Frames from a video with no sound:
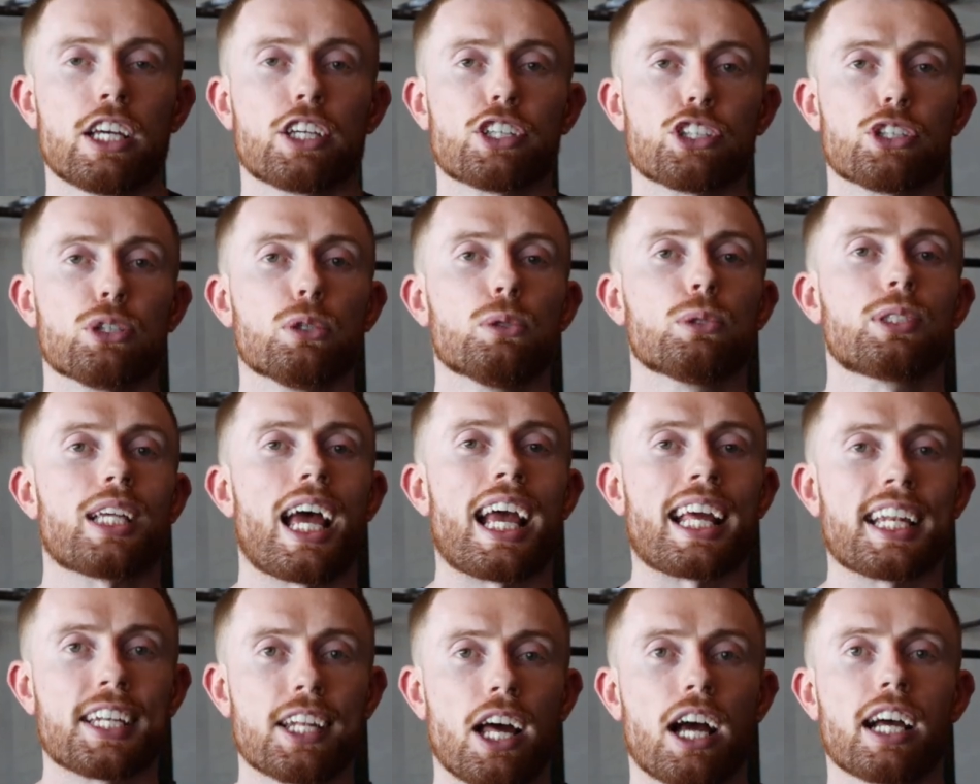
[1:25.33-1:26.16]
Use
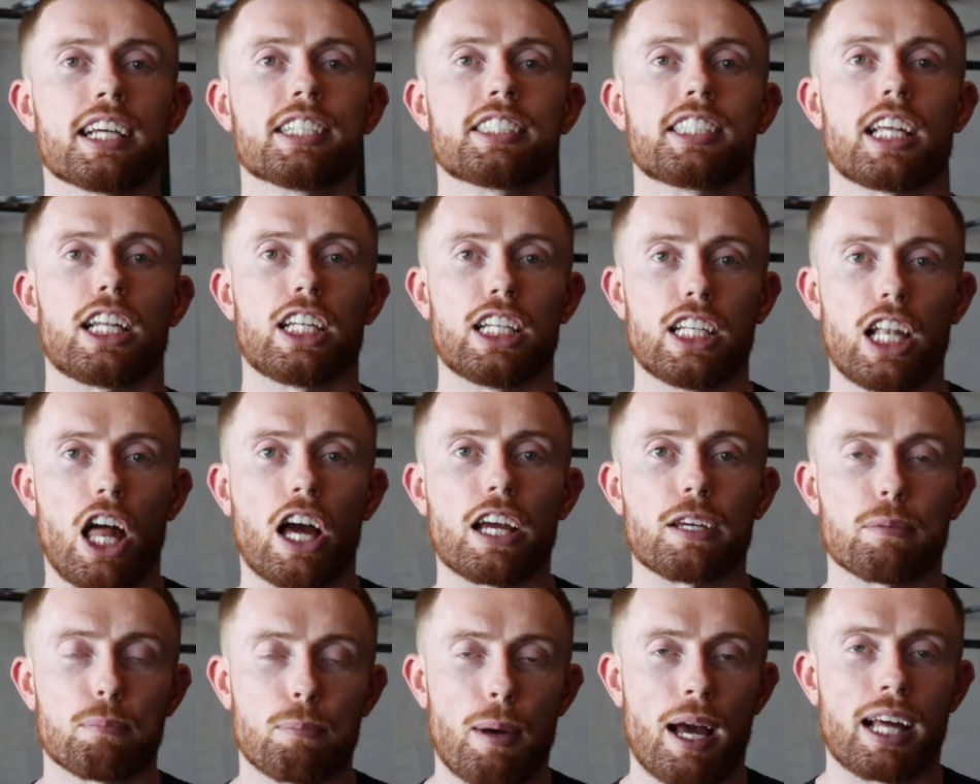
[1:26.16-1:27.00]
a nice
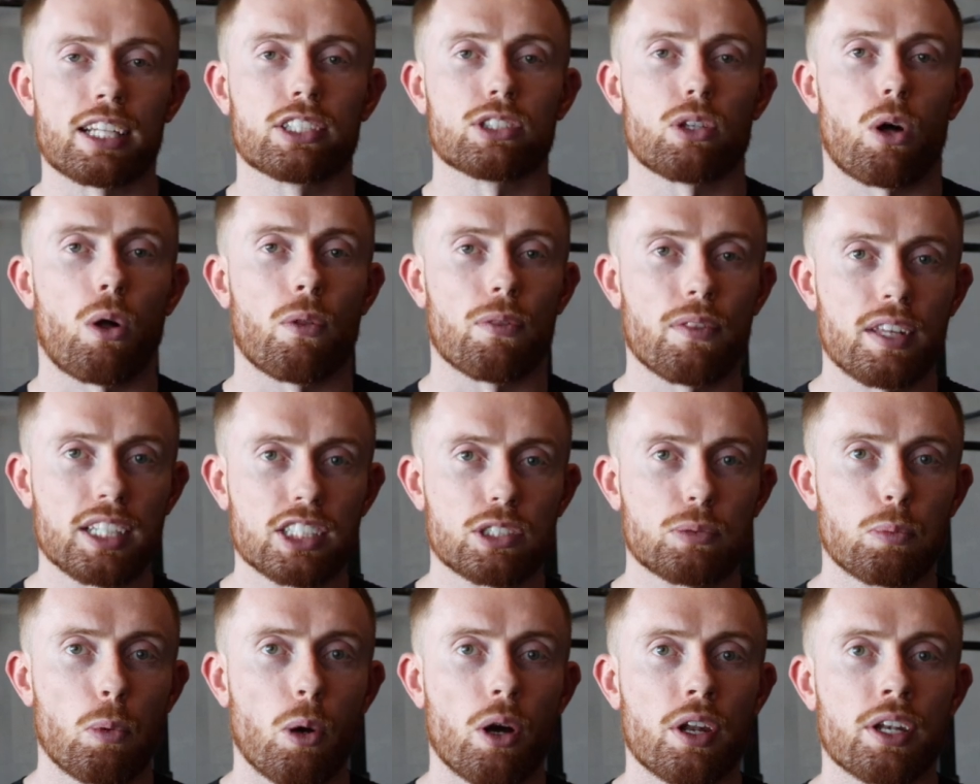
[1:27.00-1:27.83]
light band on
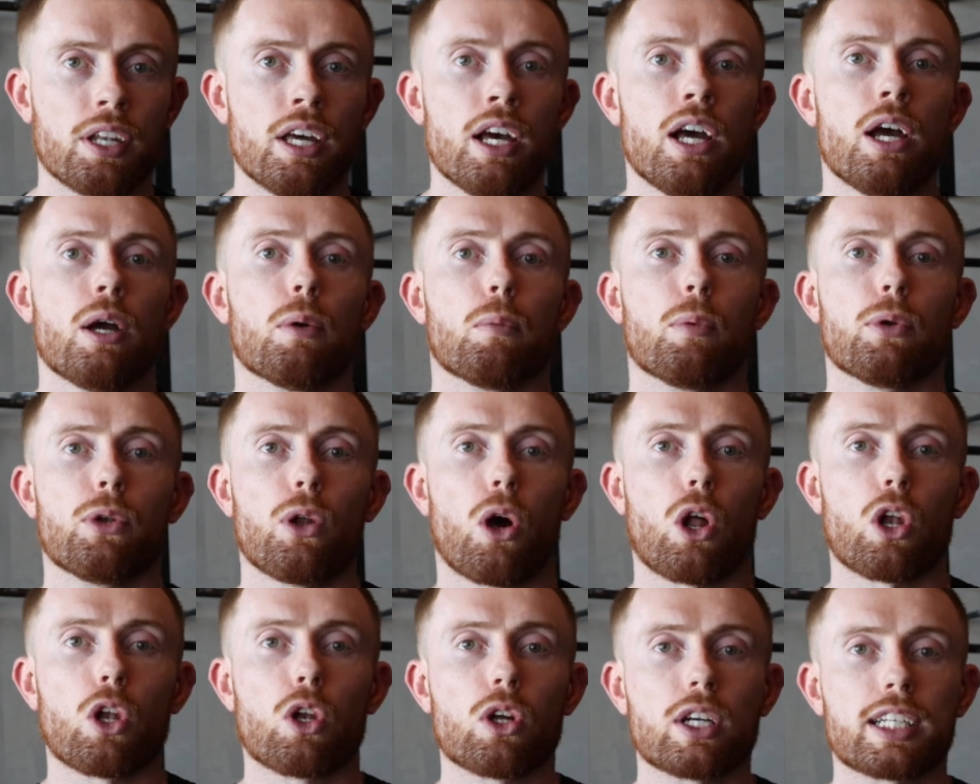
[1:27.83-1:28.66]
this one. We're
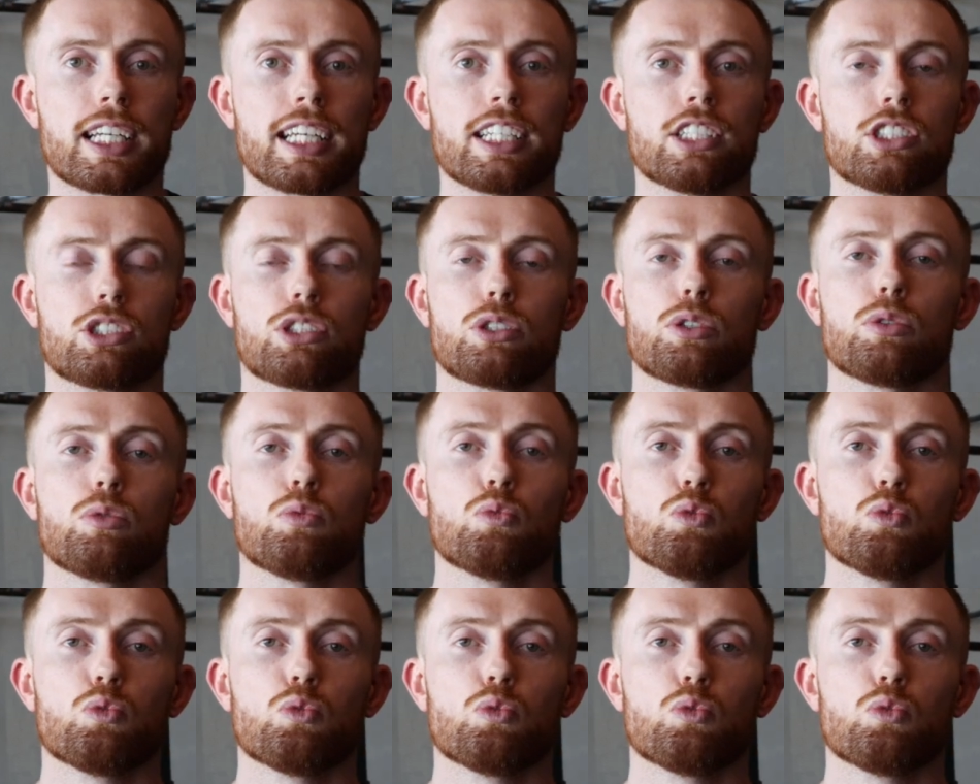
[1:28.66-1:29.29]
not looking to